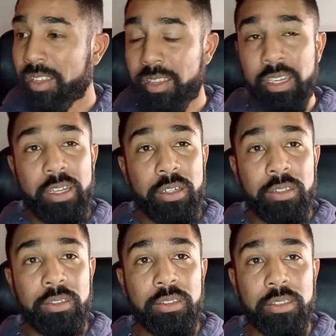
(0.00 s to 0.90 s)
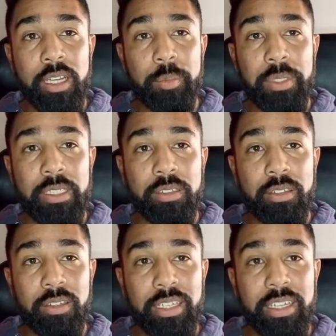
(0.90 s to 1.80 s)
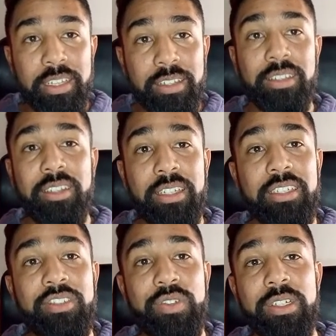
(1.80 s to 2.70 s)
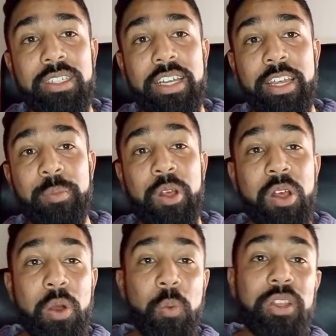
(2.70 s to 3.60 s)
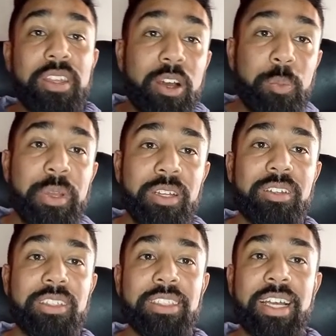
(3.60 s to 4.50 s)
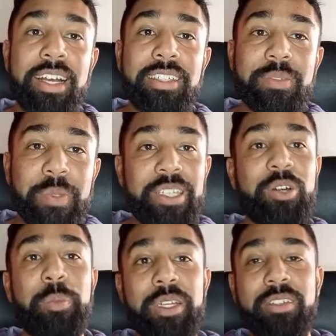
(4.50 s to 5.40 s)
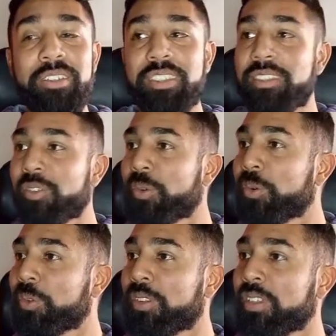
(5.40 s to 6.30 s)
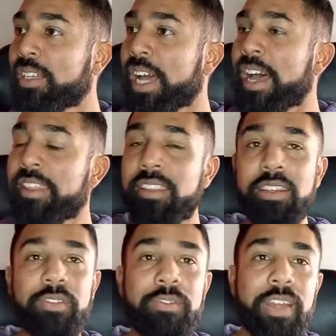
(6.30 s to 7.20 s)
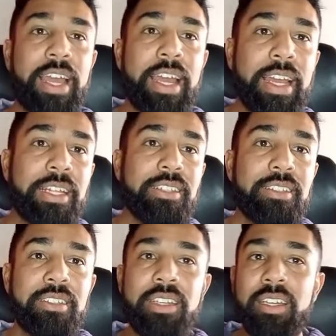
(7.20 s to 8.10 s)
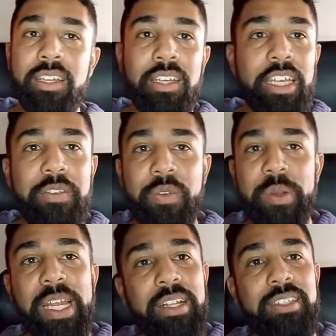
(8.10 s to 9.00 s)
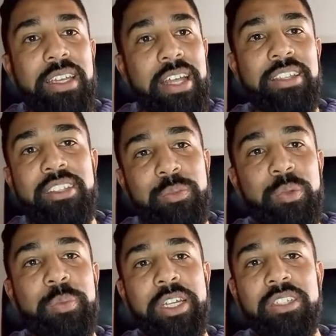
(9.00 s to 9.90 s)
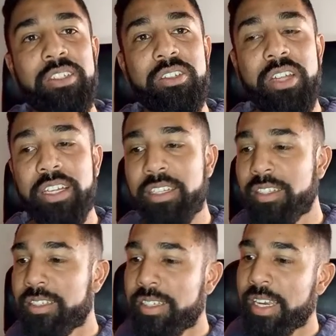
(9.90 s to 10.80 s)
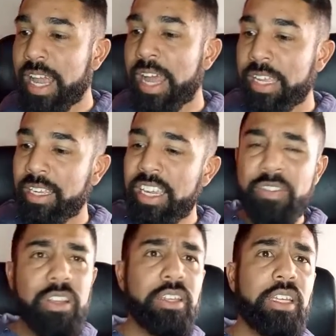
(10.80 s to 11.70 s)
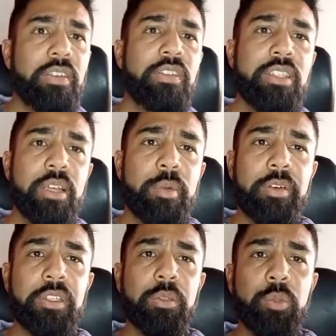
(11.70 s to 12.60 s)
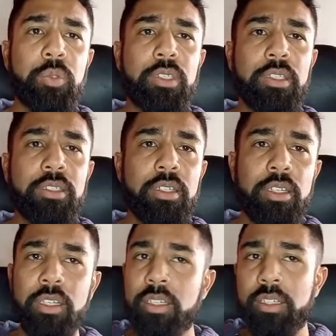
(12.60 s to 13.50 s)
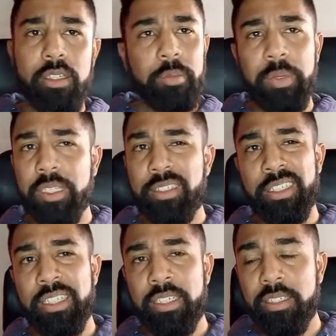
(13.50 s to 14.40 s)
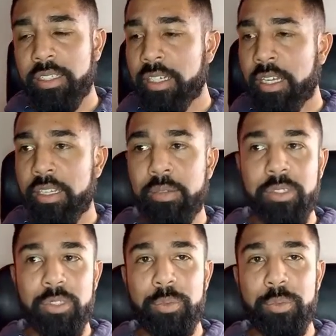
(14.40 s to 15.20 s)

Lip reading: 3 goals, I mean, in his first game, with no penalties, guys, with no penalties. All the other fans, everyone else that doesn't support Manchester United is crying, even some of our supporters. But I don't want to